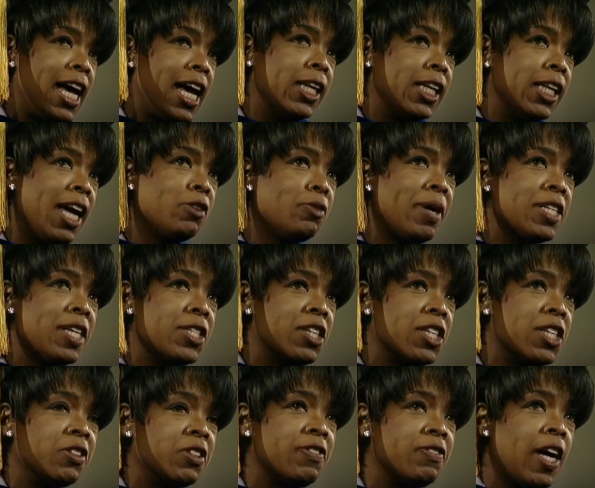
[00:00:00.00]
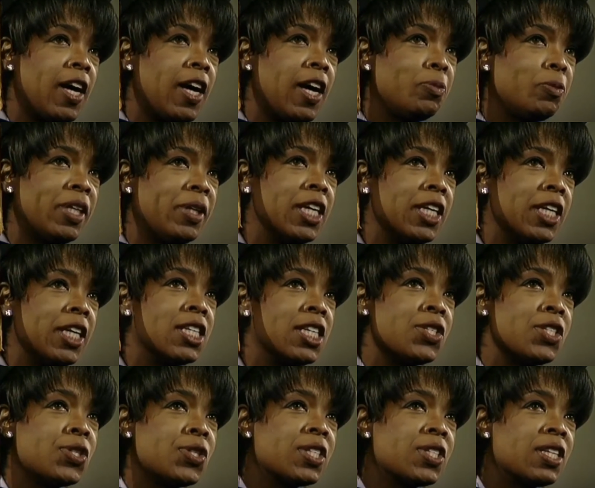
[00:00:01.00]
I allowed myself to follow it
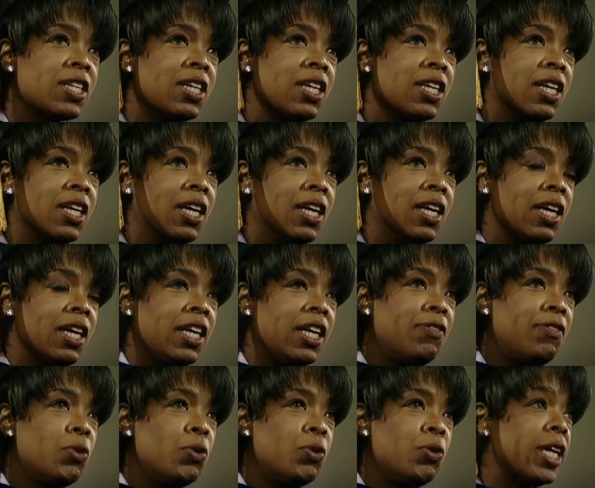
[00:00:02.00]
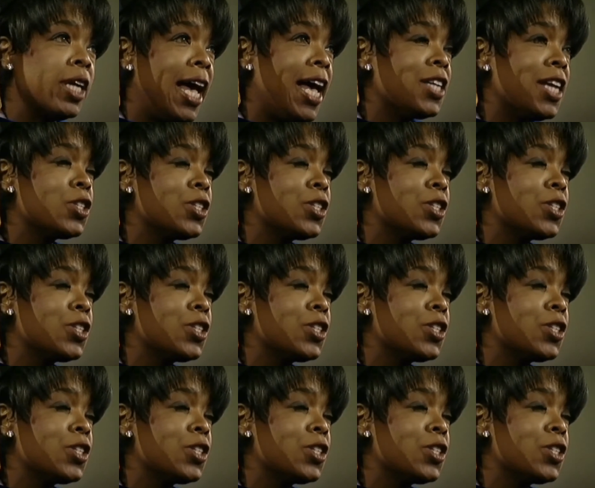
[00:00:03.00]
because if you were to